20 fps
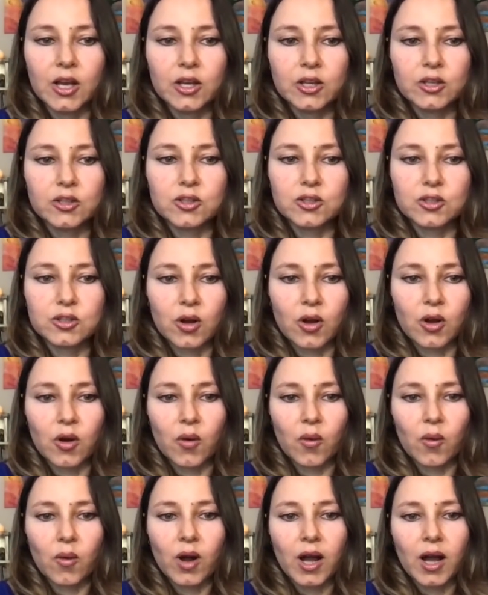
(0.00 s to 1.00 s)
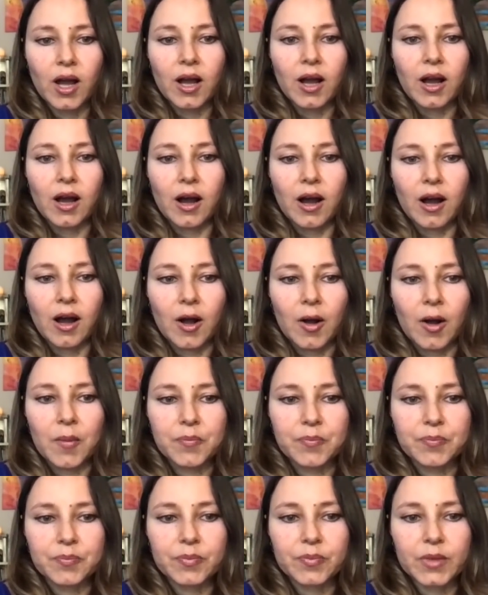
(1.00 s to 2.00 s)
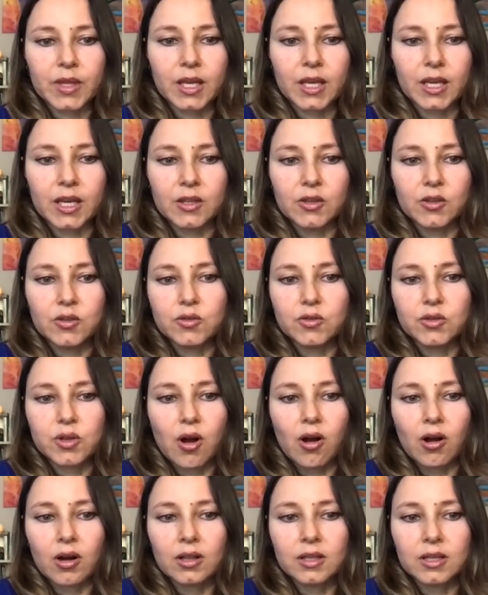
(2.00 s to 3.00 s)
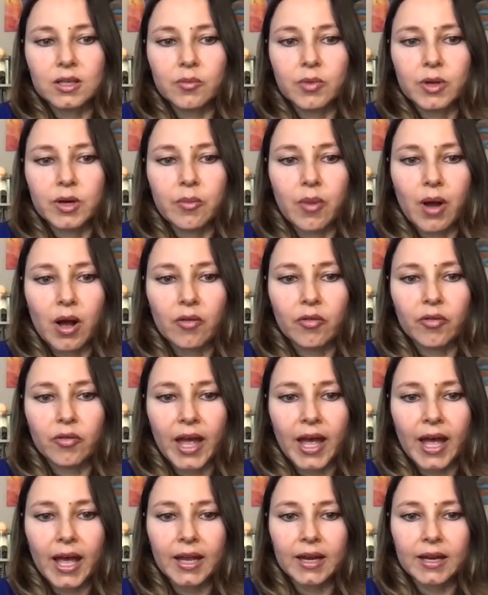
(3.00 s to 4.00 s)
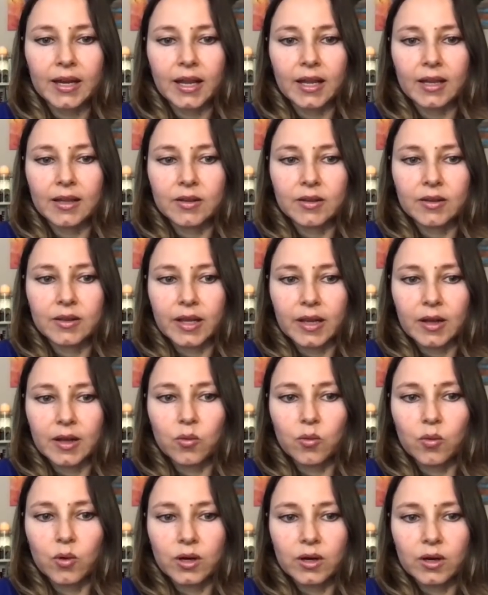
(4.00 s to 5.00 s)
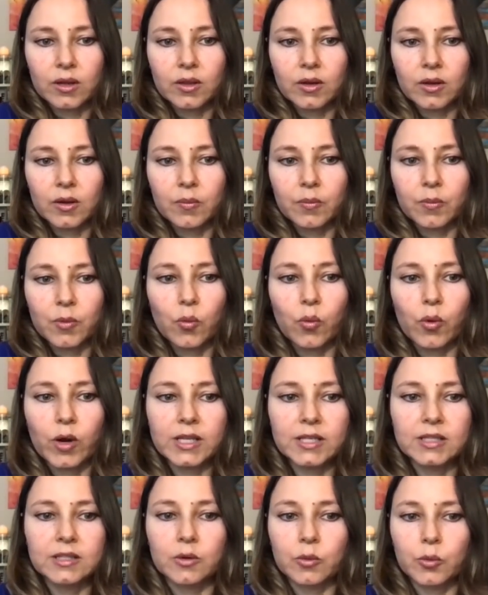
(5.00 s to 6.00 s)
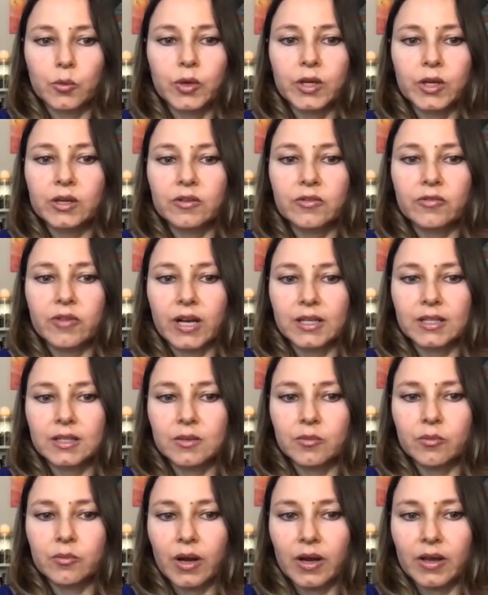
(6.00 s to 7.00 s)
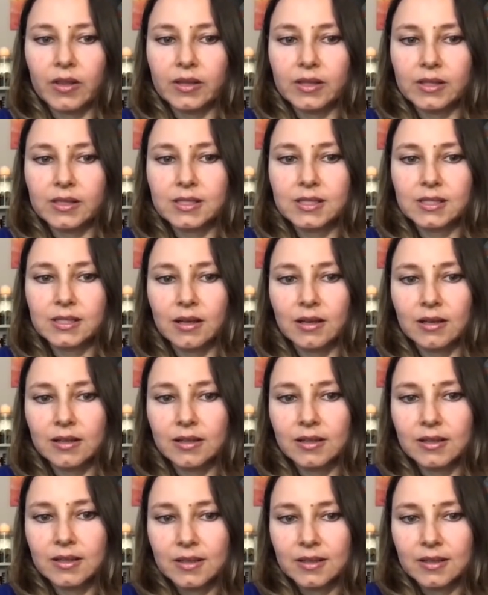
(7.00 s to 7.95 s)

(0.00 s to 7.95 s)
So can you talk a little bit about that, and like what are the ways that we're affected by the sun?